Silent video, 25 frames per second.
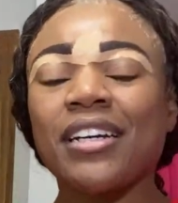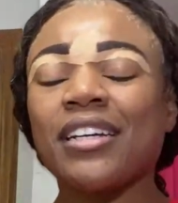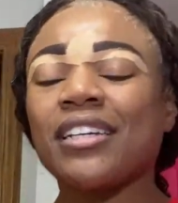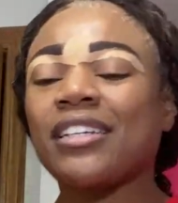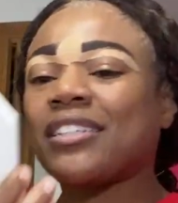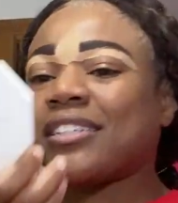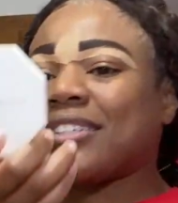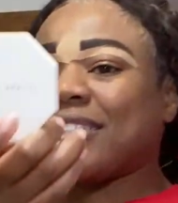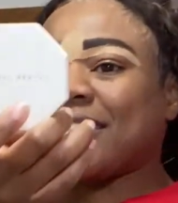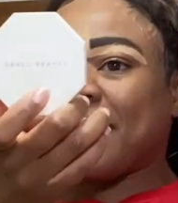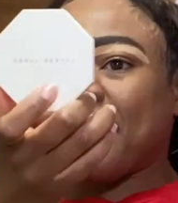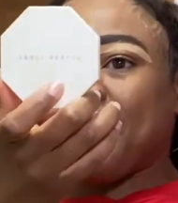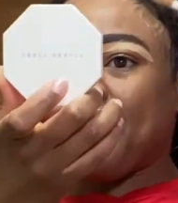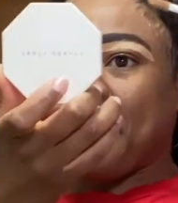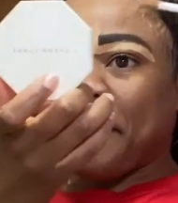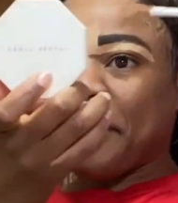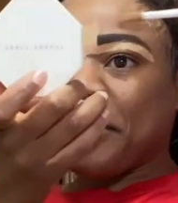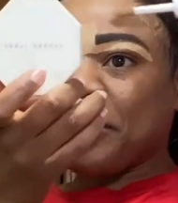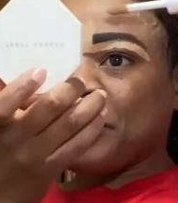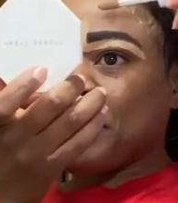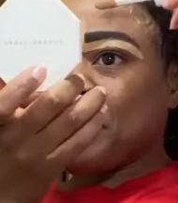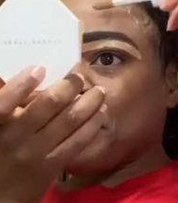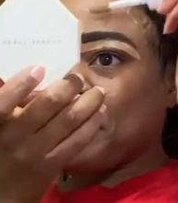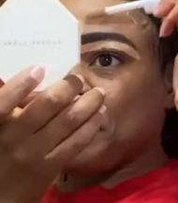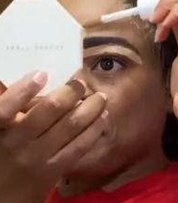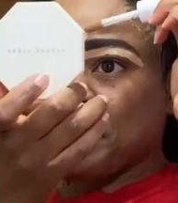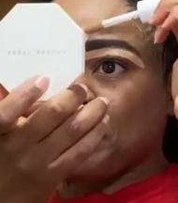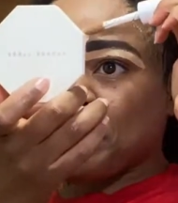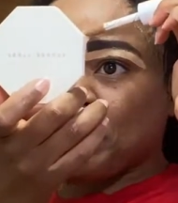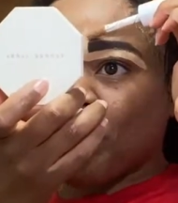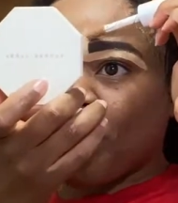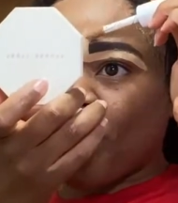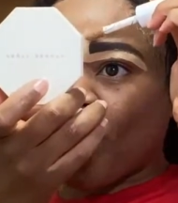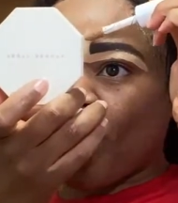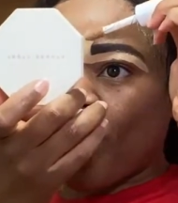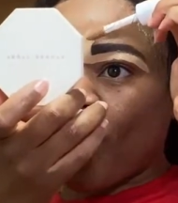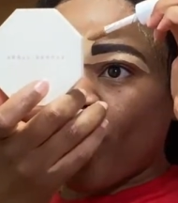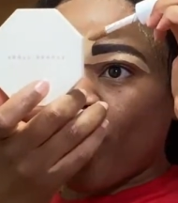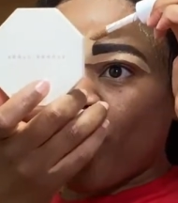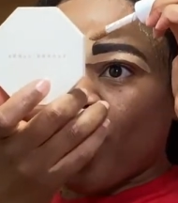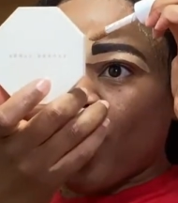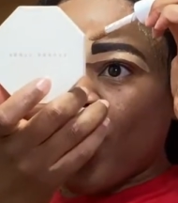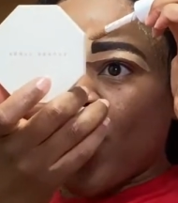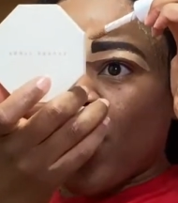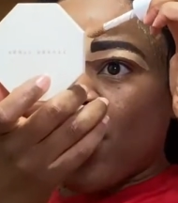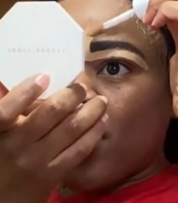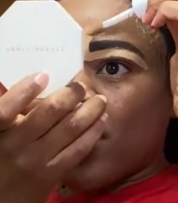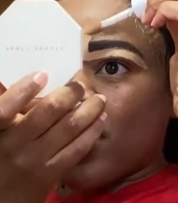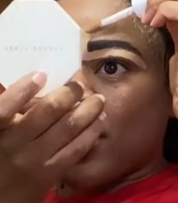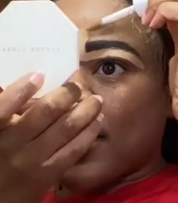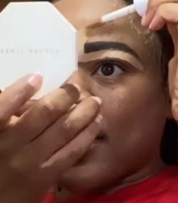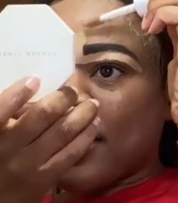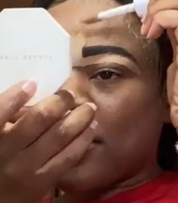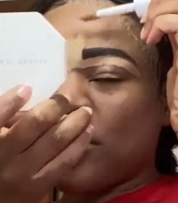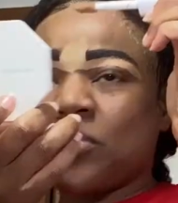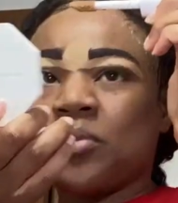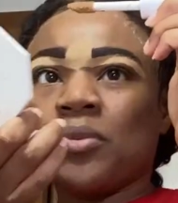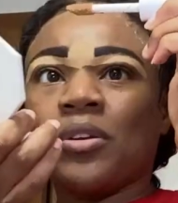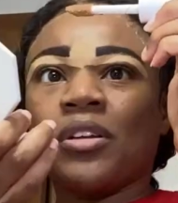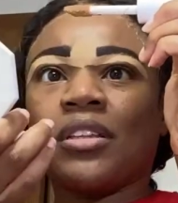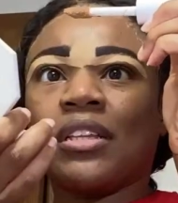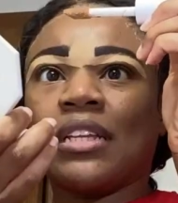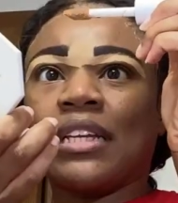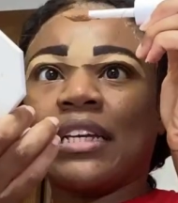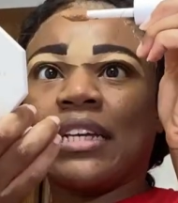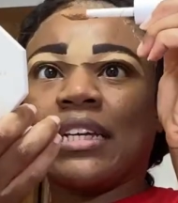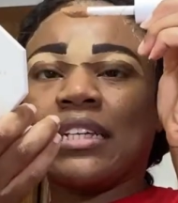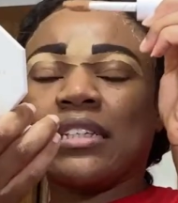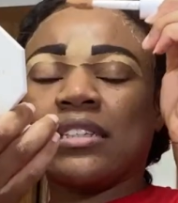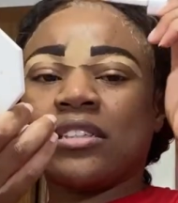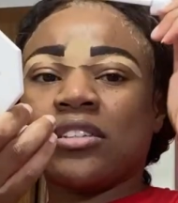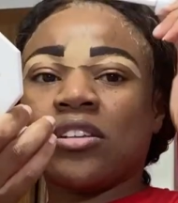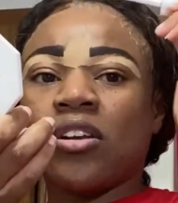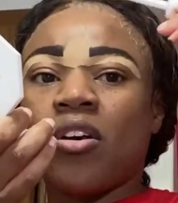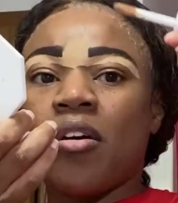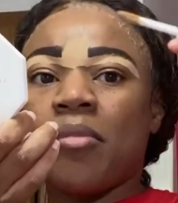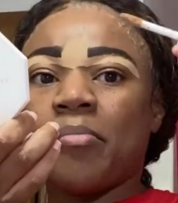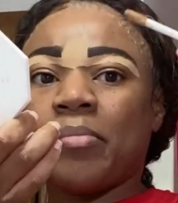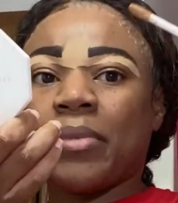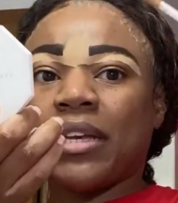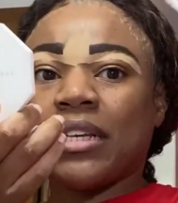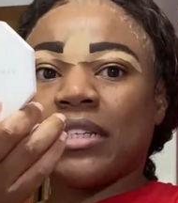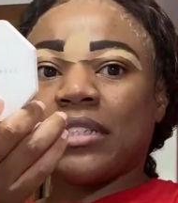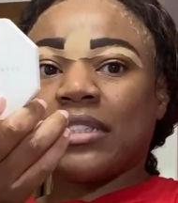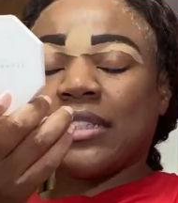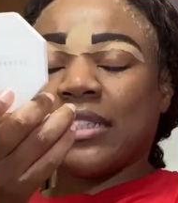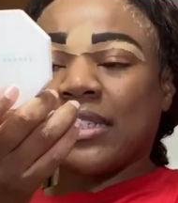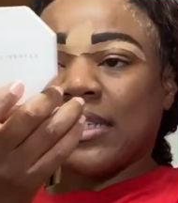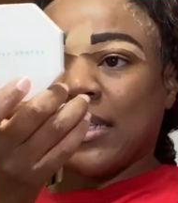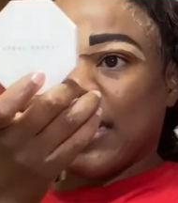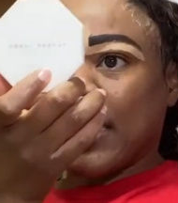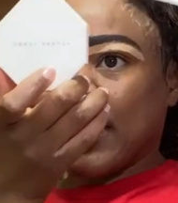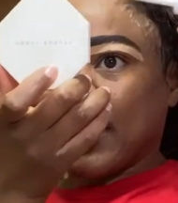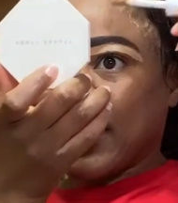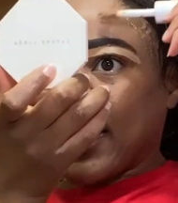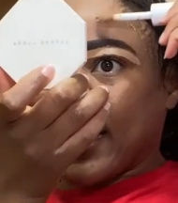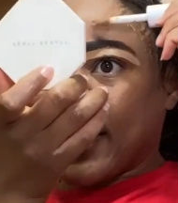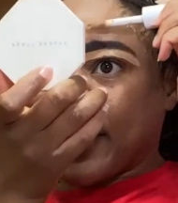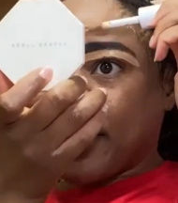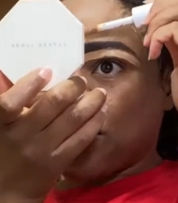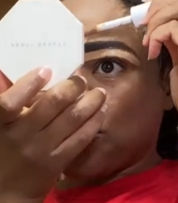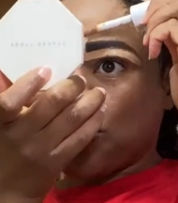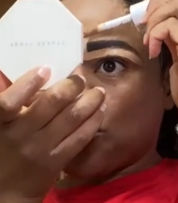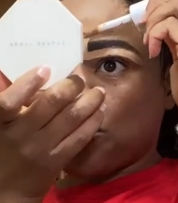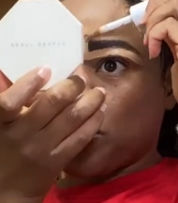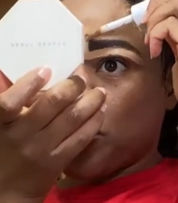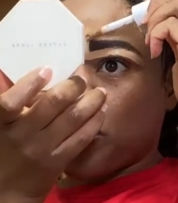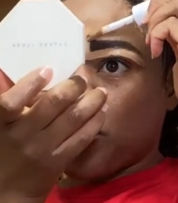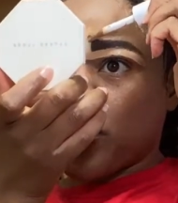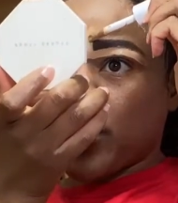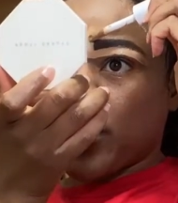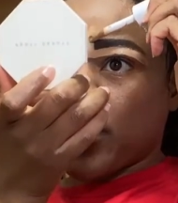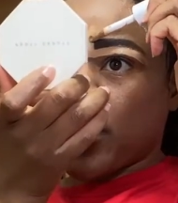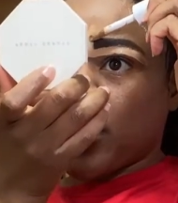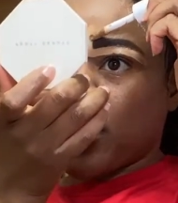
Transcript: So that's one thing it's taught me, is to engage more.